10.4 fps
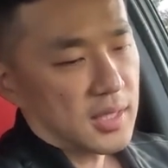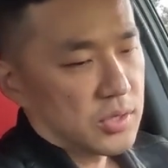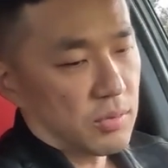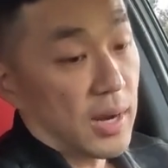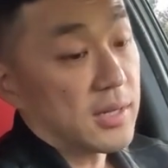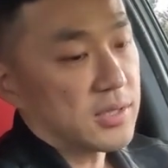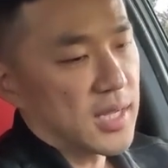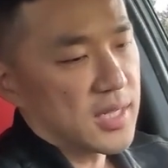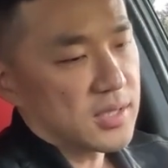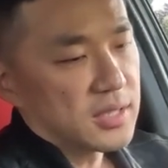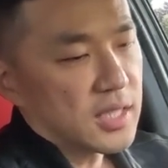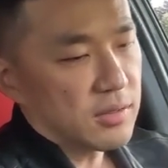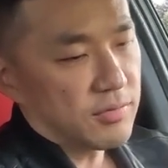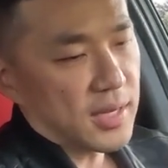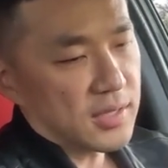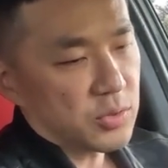So the writer says, need
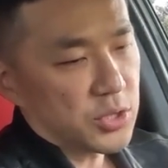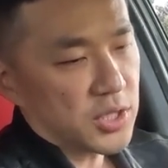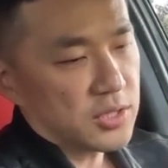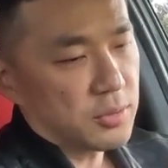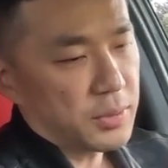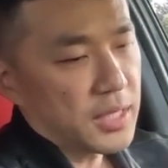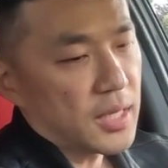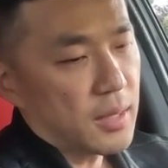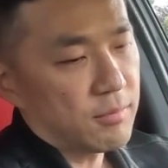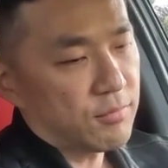advice, switching to PM